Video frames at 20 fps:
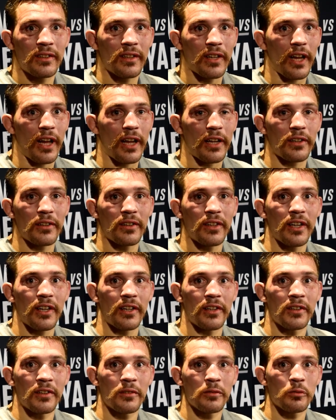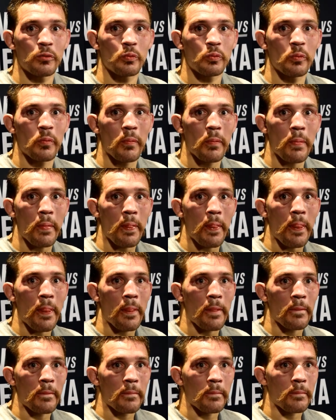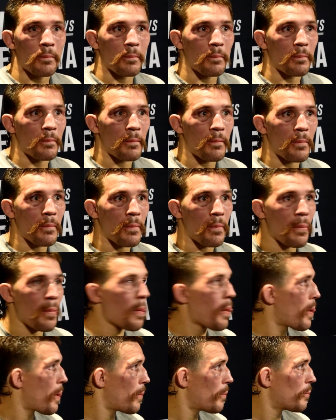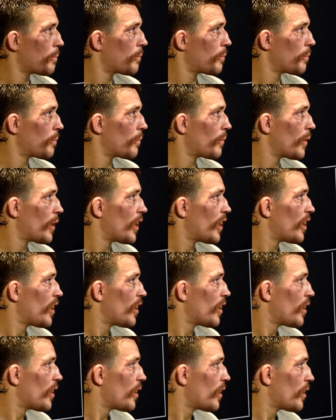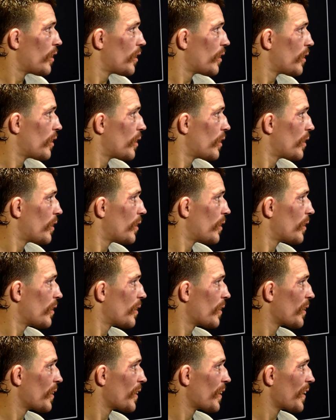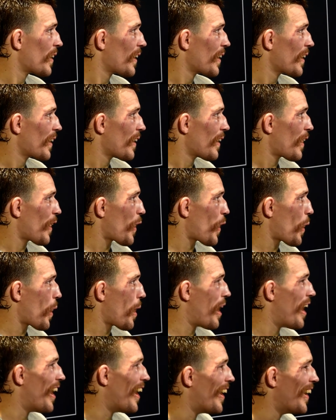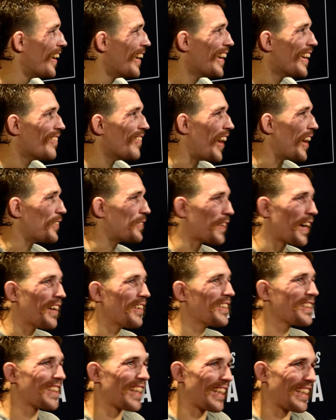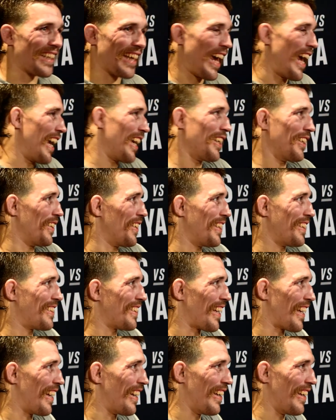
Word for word: I don't know. Please tell me, how did you come up with your Instagram handle, follow me online? My friend was like, hey, you need to get on